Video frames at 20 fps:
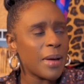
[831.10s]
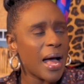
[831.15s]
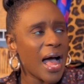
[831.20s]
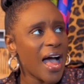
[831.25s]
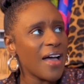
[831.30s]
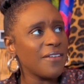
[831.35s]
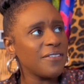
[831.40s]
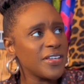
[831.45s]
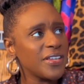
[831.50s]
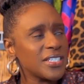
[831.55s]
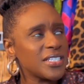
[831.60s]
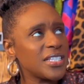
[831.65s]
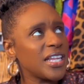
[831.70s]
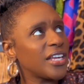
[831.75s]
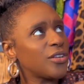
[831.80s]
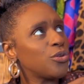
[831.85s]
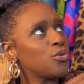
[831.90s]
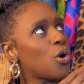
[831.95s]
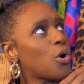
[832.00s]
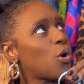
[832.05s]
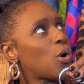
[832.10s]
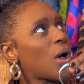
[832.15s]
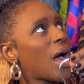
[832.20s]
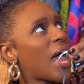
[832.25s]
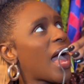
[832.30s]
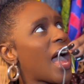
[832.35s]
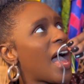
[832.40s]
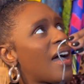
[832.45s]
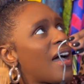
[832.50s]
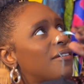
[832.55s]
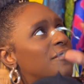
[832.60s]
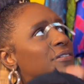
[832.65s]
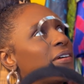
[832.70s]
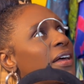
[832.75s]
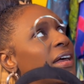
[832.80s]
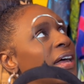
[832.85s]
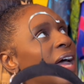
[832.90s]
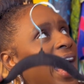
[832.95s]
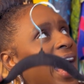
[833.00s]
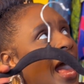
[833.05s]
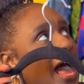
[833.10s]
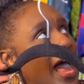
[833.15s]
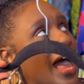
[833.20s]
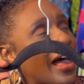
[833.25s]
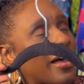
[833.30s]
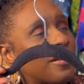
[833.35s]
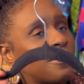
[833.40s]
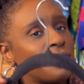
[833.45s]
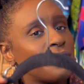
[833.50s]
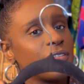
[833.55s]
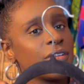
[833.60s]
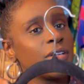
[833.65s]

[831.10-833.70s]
Obviously, I have half